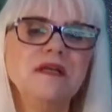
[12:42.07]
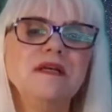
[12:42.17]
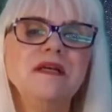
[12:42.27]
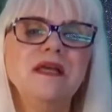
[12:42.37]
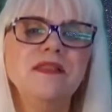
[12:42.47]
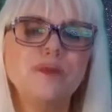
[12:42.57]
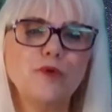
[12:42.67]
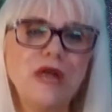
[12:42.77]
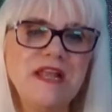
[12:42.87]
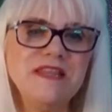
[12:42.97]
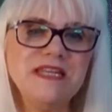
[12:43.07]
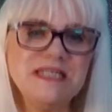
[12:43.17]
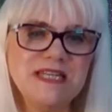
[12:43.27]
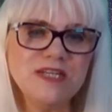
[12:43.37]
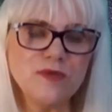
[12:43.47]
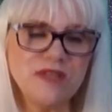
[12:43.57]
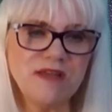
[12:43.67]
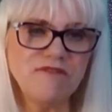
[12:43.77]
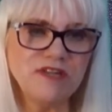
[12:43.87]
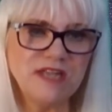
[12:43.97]
And the brain that deals with the
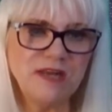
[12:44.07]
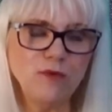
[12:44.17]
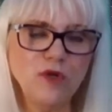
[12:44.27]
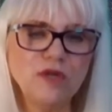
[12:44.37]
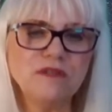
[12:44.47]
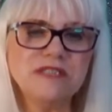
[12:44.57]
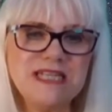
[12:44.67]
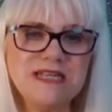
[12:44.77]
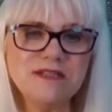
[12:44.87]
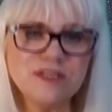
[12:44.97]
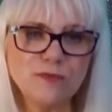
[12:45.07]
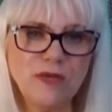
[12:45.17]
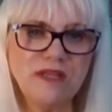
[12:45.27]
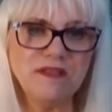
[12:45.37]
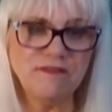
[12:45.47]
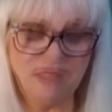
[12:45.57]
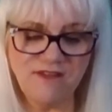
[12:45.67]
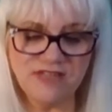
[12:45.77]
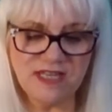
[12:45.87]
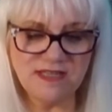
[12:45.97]
everyday world deals with the
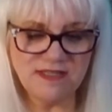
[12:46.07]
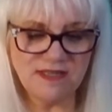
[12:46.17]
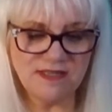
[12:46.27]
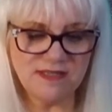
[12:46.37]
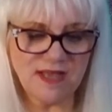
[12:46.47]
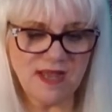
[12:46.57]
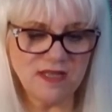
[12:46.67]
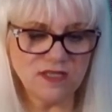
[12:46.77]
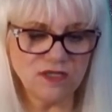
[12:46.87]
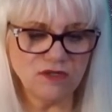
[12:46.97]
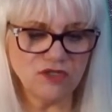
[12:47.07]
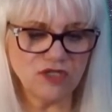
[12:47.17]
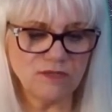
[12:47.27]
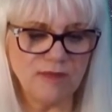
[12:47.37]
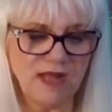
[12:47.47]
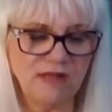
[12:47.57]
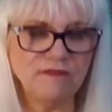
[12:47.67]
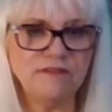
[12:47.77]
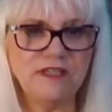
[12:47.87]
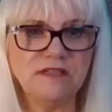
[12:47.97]
five senses: sight, touch, smell,
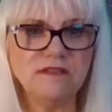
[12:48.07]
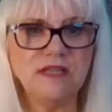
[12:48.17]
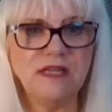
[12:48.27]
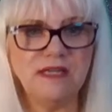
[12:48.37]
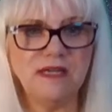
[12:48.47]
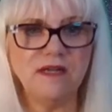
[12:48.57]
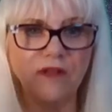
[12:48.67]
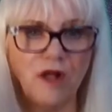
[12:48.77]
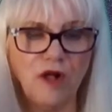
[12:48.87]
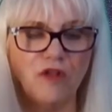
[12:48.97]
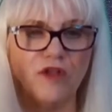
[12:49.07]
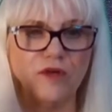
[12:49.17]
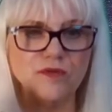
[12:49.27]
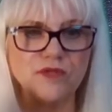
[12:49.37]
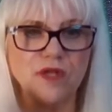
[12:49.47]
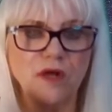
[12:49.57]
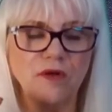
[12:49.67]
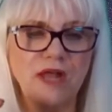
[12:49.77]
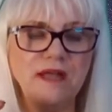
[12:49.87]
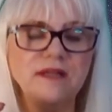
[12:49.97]
feel, hear. All those,
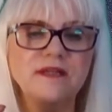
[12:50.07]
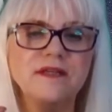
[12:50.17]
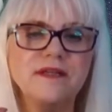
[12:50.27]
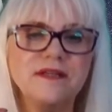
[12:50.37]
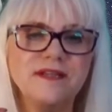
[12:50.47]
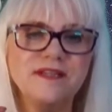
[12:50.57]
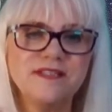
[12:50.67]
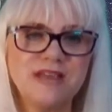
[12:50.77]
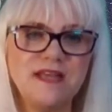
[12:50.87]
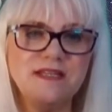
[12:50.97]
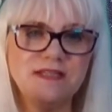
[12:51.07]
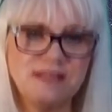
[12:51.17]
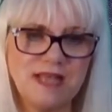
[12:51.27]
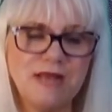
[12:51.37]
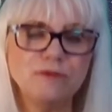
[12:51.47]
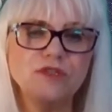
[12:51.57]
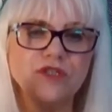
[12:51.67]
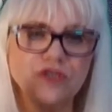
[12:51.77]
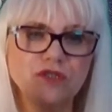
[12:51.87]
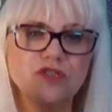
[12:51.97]
okay? Sight, sound,
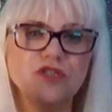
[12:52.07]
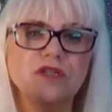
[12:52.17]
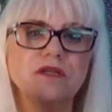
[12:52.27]
touch,